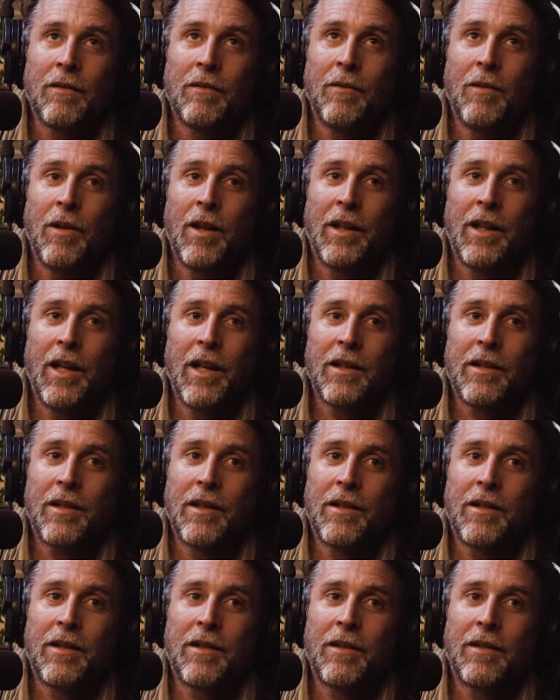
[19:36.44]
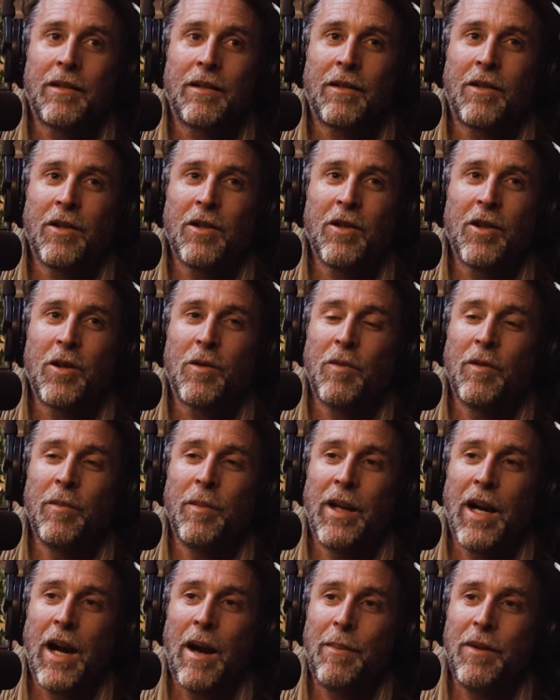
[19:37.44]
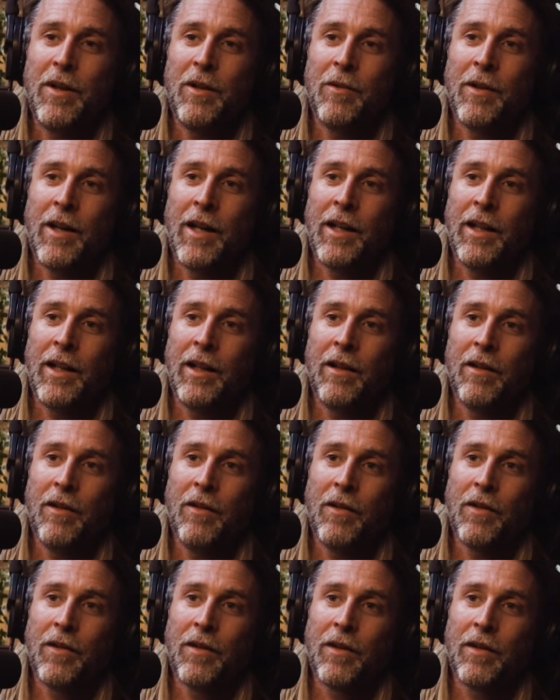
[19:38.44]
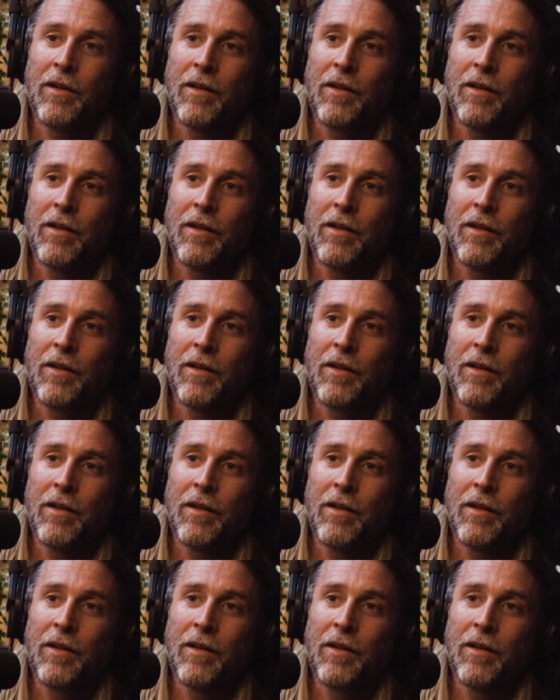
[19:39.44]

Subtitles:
Well, I guess it's because I just wouldn't be happy doing anything else.